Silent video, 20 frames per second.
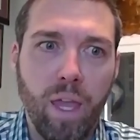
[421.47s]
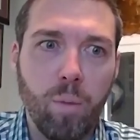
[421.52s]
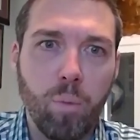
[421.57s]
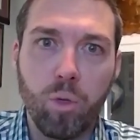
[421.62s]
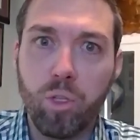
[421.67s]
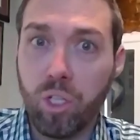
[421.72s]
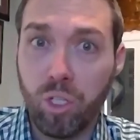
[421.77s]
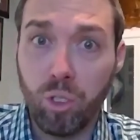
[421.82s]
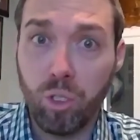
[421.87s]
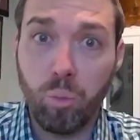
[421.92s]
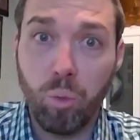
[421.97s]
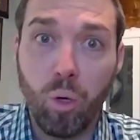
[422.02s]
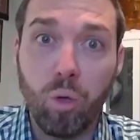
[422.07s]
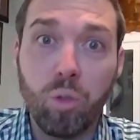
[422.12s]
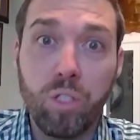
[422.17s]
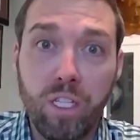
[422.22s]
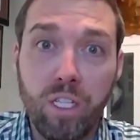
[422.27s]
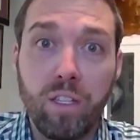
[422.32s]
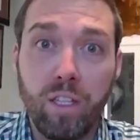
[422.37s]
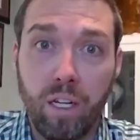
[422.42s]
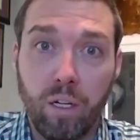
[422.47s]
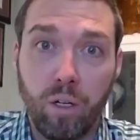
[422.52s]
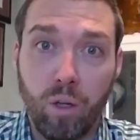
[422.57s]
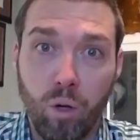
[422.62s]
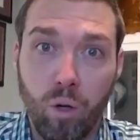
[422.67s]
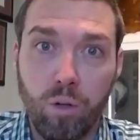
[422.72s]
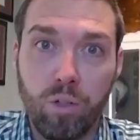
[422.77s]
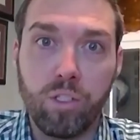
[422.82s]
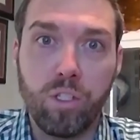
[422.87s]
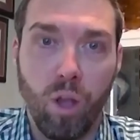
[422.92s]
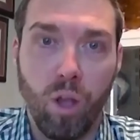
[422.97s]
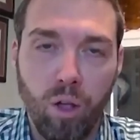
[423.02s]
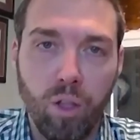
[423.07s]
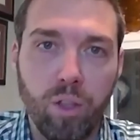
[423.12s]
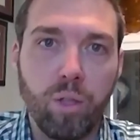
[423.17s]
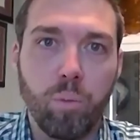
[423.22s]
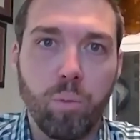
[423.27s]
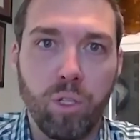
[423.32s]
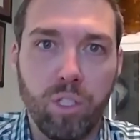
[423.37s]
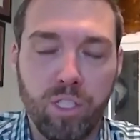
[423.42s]
particular protein that occurs
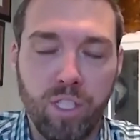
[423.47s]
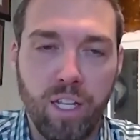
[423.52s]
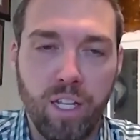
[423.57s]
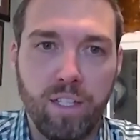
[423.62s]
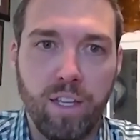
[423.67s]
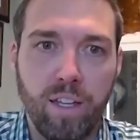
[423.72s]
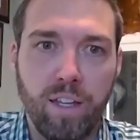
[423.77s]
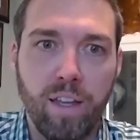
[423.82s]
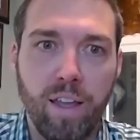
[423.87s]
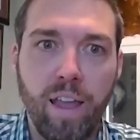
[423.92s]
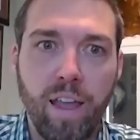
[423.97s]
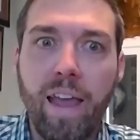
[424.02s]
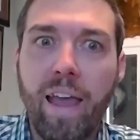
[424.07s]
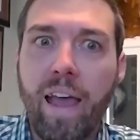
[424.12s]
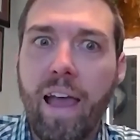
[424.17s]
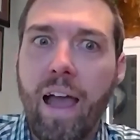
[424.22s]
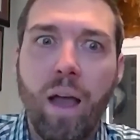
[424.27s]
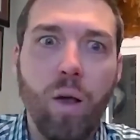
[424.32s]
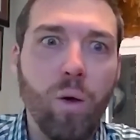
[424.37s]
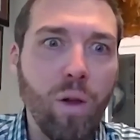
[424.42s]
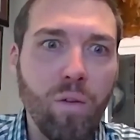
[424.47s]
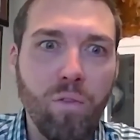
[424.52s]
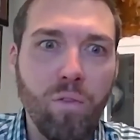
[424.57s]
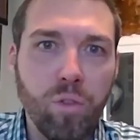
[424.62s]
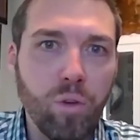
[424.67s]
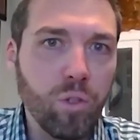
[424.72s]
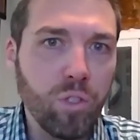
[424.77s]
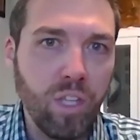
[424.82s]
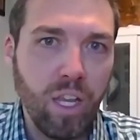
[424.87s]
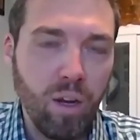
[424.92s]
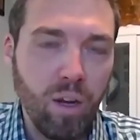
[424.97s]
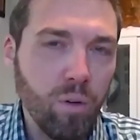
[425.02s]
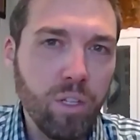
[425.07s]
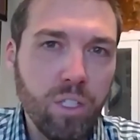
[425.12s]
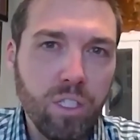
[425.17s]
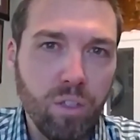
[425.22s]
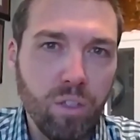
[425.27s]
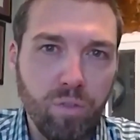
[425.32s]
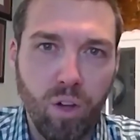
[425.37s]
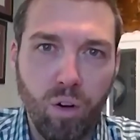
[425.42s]
on the placenta. However, those
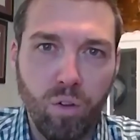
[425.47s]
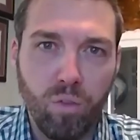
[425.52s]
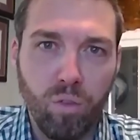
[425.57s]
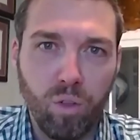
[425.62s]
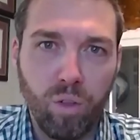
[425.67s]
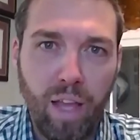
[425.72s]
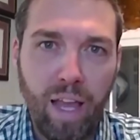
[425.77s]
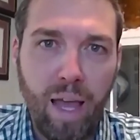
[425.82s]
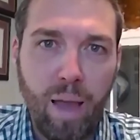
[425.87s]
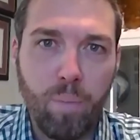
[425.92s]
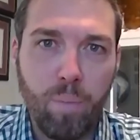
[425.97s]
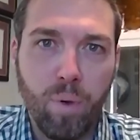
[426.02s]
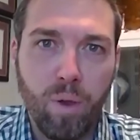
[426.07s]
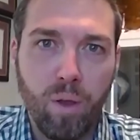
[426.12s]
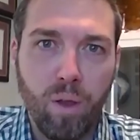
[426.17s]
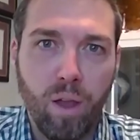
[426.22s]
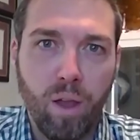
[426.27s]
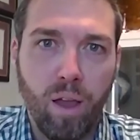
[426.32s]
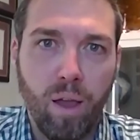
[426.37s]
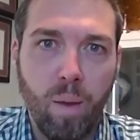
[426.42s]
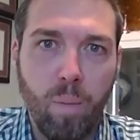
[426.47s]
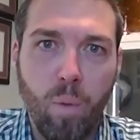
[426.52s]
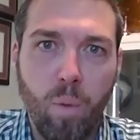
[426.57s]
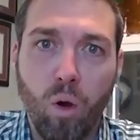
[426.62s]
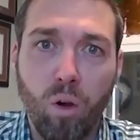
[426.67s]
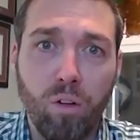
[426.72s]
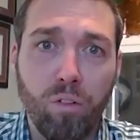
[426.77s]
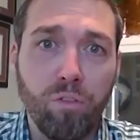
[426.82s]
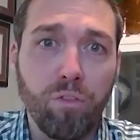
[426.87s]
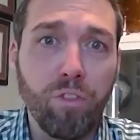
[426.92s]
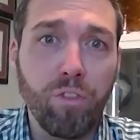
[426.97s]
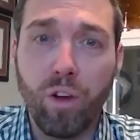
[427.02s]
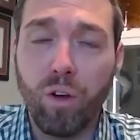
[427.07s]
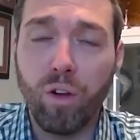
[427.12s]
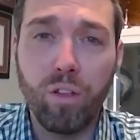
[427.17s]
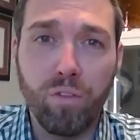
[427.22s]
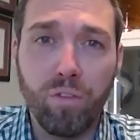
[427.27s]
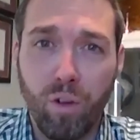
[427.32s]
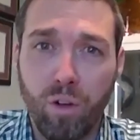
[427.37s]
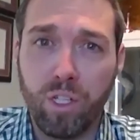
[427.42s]
areas of overlap are
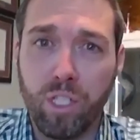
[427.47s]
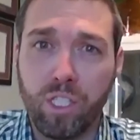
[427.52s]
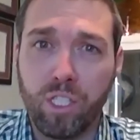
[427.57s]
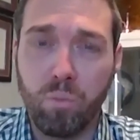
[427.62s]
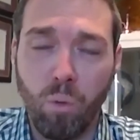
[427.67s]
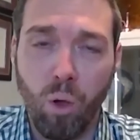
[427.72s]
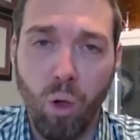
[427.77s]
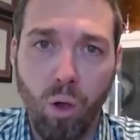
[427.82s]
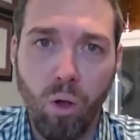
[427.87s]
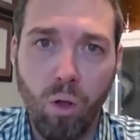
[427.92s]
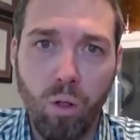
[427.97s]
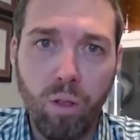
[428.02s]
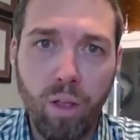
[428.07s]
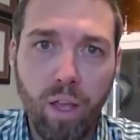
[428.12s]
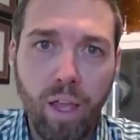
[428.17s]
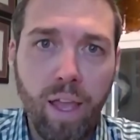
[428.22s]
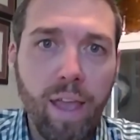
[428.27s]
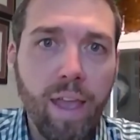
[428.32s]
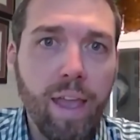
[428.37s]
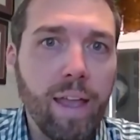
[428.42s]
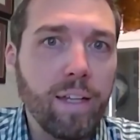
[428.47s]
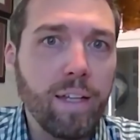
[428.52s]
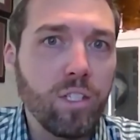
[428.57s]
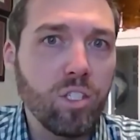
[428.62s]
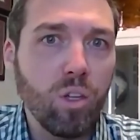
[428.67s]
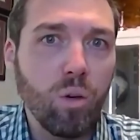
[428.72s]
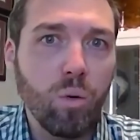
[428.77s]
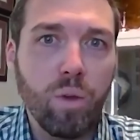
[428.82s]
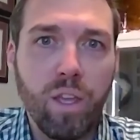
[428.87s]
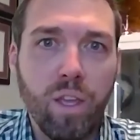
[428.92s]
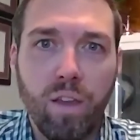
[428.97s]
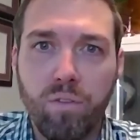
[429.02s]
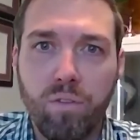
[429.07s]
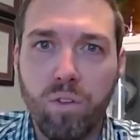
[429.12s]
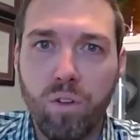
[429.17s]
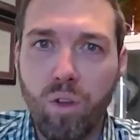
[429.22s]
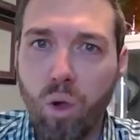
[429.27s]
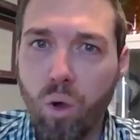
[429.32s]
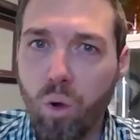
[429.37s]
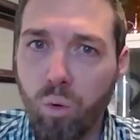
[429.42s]
very, very small, and so we have
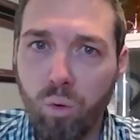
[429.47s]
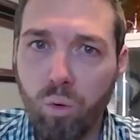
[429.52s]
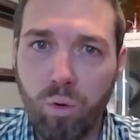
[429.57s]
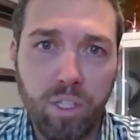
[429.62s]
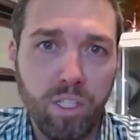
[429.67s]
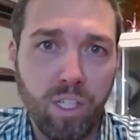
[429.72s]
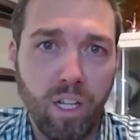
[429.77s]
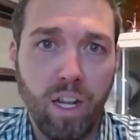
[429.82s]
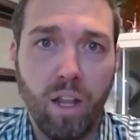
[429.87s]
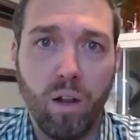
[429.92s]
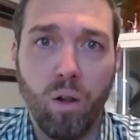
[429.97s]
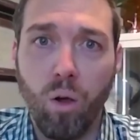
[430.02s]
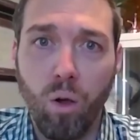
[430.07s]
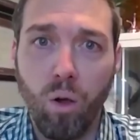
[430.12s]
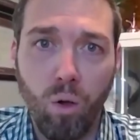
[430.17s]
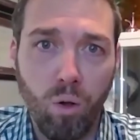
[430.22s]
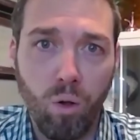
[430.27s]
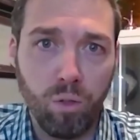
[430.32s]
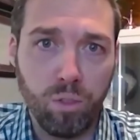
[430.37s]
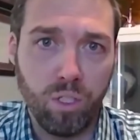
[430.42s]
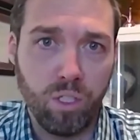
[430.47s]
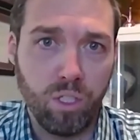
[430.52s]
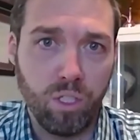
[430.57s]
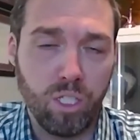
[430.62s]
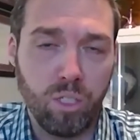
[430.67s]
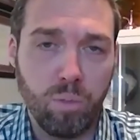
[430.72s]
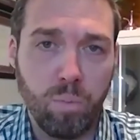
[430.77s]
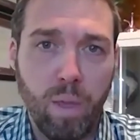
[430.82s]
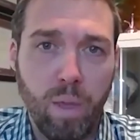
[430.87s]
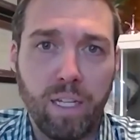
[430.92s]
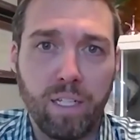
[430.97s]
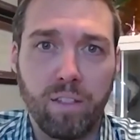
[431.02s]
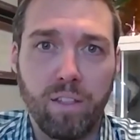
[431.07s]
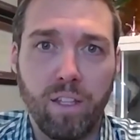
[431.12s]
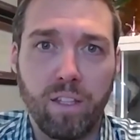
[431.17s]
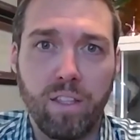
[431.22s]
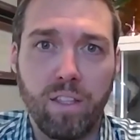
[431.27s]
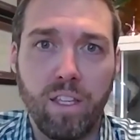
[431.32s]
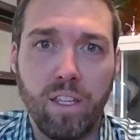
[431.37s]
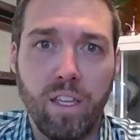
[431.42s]
no reason at all to suspect
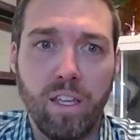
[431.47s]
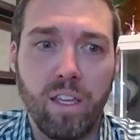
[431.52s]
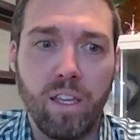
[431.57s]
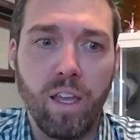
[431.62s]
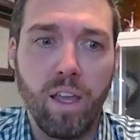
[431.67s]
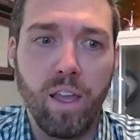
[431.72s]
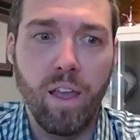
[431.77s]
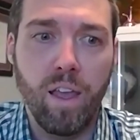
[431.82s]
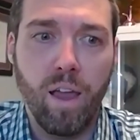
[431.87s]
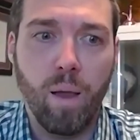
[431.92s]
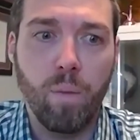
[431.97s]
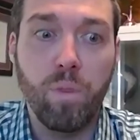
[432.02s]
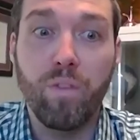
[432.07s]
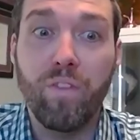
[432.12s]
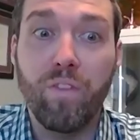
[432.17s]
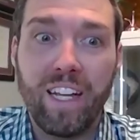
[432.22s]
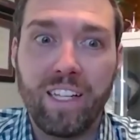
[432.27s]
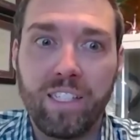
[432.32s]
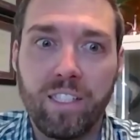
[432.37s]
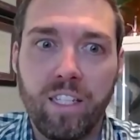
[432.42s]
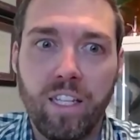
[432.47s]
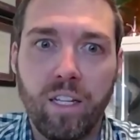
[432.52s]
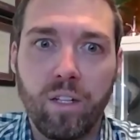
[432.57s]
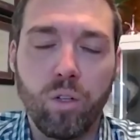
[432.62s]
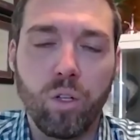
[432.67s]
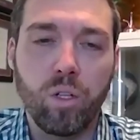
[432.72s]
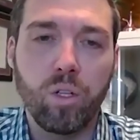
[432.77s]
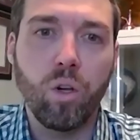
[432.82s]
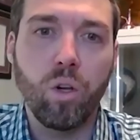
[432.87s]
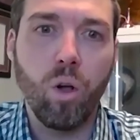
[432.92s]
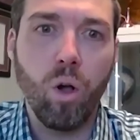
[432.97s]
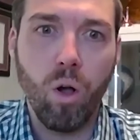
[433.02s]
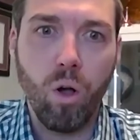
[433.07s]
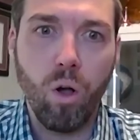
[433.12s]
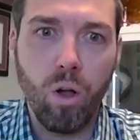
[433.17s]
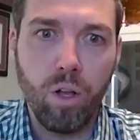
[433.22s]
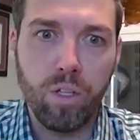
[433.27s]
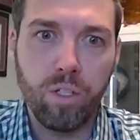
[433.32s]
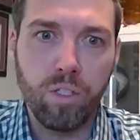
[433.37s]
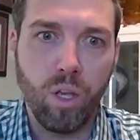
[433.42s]
that the vaccine could
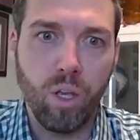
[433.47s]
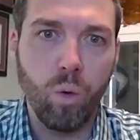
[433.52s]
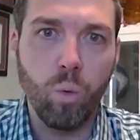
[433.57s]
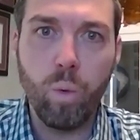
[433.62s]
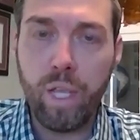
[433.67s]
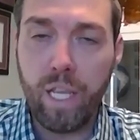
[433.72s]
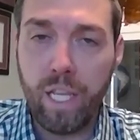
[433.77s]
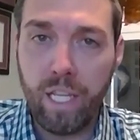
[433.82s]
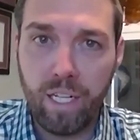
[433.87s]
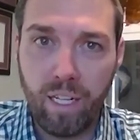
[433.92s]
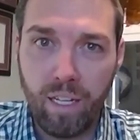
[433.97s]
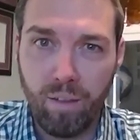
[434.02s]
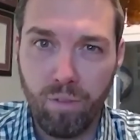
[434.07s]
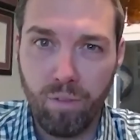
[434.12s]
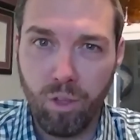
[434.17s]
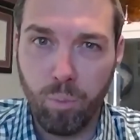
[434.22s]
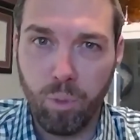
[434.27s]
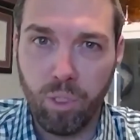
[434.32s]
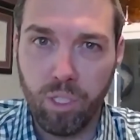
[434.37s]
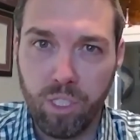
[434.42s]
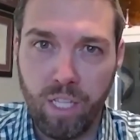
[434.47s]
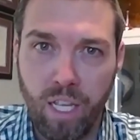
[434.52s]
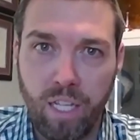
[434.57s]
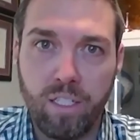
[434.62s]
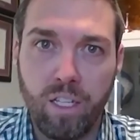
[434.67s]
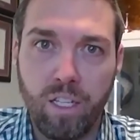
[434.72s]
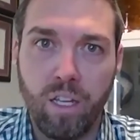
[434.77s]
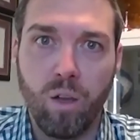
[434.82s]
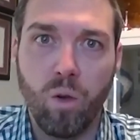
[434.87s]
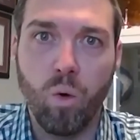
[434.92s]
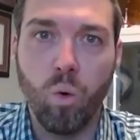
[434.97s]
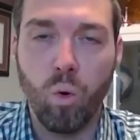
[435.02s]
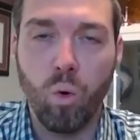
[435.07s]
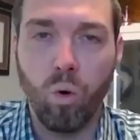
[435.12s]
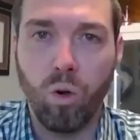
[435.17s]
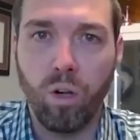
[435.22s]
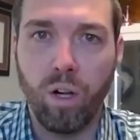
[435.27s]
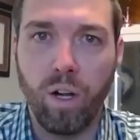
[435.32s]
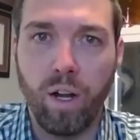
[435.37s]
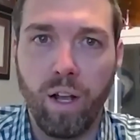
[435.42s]
cause a weakening of the placenta
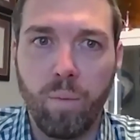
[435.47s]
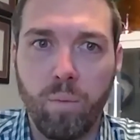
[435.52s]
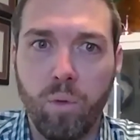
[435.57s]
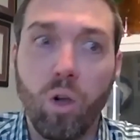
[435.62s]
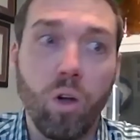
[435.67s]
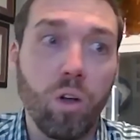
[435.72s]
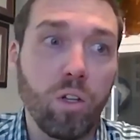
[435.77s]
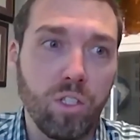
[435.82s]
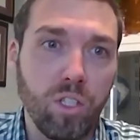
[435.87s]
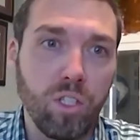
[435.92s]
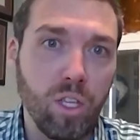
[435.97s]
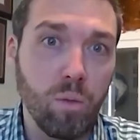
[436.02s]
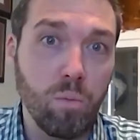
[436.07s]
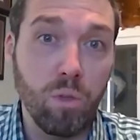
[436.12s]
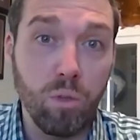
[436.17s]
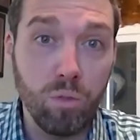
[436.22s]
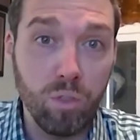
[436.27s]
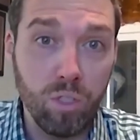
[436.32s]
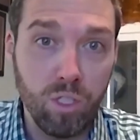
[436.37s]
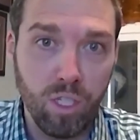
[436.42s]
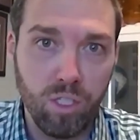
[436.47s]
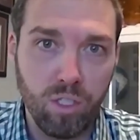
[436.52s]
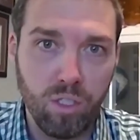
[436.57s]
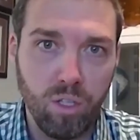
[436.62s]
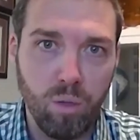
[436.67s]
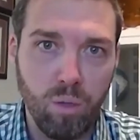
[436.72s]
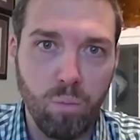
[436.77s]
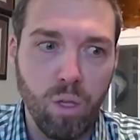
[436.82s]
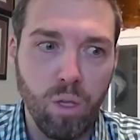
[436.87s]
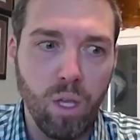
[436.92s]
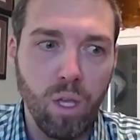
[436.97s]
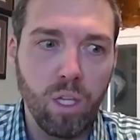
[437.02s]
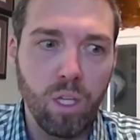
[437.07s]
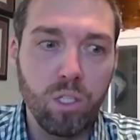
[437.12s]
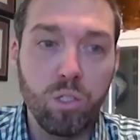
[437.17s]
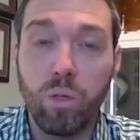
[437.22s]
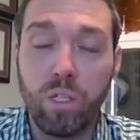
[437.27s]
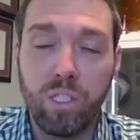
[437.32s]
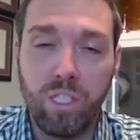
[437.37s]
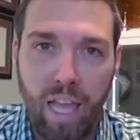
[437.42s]
or cause the immune system
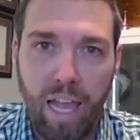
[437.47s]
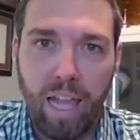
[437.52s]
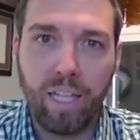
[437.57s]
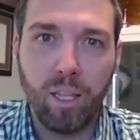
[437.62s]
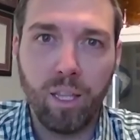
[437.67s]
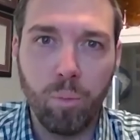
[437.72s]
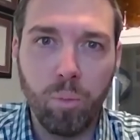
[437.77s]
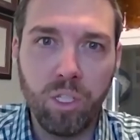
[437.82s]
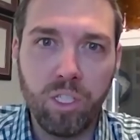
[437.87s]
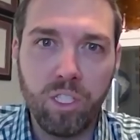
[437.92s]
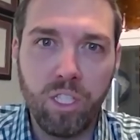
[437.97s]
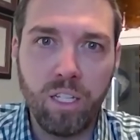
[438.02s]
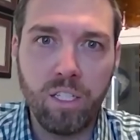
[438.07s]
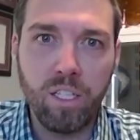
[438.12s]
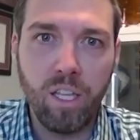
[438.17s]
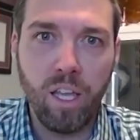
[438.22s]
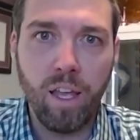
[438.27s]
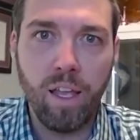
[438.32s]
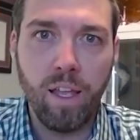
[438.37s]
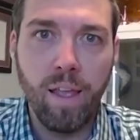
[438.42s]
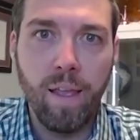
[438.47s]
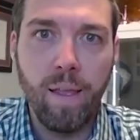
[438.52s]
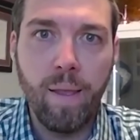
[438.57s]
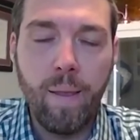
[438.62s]
to attack the placenta.